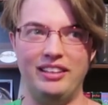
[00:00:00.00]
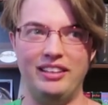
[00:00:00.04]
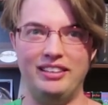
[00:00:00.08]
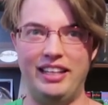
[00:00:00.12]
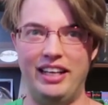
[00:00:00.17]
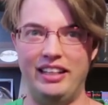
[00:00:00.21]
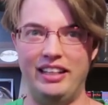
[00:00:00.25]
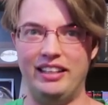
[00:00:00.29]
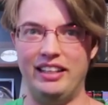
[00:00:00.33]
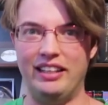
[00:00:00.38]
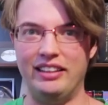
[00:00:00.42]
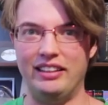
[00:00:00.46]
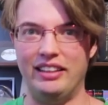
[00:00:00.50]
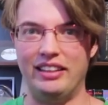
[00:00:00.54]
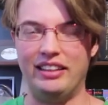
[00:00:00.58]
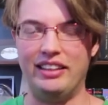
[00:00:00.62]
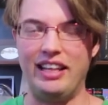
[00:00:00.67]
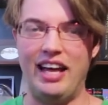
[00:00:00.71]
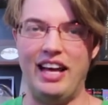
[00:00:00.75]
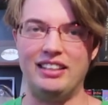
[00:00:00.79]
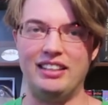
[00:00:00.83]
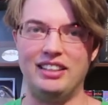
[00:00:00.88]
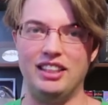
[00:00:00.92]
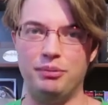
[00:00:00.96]
taking the
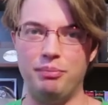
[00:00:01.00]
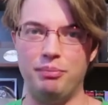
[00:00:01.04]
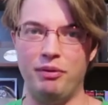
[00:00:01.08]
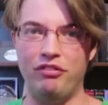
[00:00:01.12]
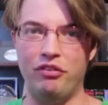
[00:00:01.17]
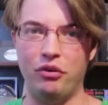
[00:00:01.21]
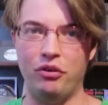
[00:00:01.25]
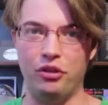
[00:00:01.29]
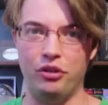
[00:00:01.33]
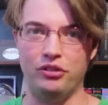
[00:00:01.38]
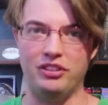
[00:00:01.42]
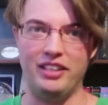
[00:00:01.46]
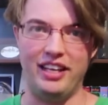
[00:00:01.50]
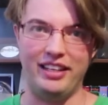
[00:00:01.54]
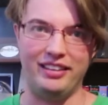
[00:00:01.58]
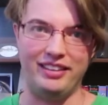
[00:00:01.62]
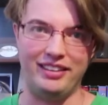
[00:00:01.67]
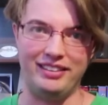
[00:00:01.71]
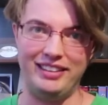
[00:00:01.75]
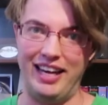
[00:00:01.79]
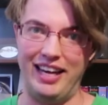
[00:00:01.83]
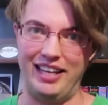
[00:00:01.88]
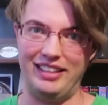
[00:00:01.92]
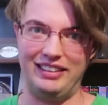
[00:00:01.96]
classes before you take
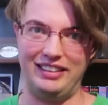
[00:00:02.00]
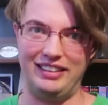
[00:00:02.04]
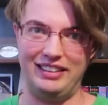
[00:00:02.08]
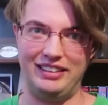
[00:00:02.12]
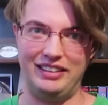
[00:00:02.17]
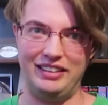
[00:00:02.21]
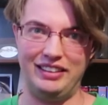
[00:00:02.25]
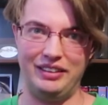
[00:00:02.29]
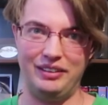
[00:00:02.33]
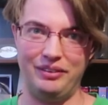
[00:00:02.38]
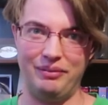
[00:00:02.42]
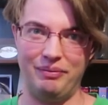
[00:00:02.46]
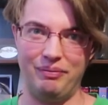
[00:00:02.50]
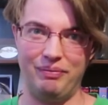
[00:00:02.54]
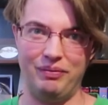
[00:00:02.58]
the test.